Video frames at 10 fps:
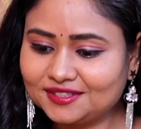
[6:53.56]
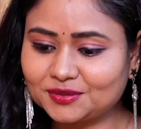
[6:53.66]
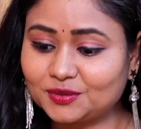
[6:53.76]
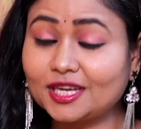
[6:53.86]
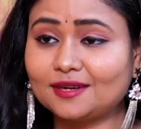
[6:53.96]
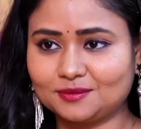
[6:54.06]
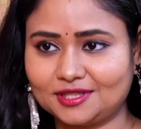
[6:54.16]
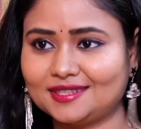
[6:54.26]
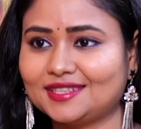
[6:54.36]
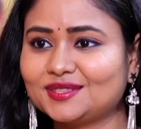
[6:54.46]
So yeah,
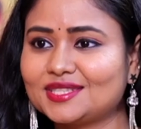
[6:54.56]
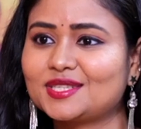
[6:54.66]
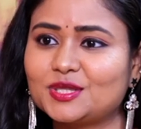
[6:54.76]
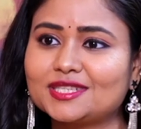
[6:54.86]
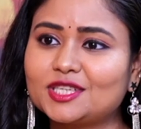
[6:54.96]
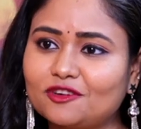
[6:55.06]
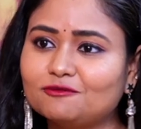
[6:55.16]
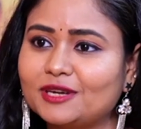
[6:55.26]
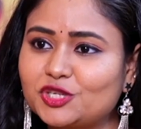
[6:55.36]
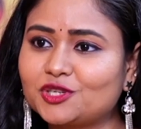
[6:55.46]
just recently
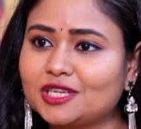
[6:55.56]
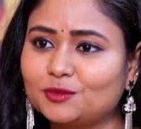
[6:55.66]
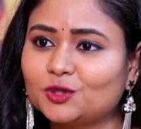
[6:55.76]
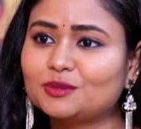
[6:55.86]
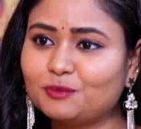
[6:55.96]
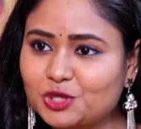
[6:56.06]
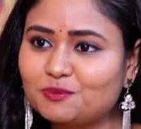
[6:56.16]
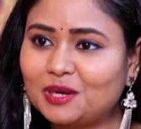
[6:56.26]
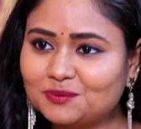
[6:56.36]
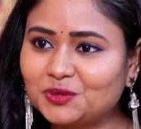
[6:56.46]
I've mentioned about the
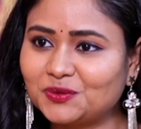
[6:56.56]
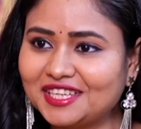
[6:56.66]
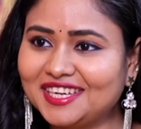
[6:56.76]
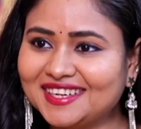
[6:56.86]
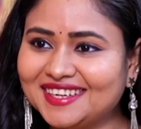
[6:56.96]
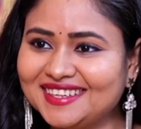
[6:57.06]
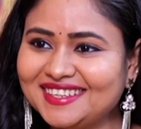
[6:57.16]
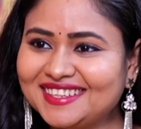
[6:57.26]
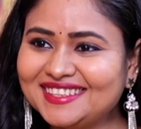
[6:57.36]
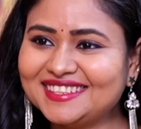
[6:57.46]
Pushpa movie. Yes.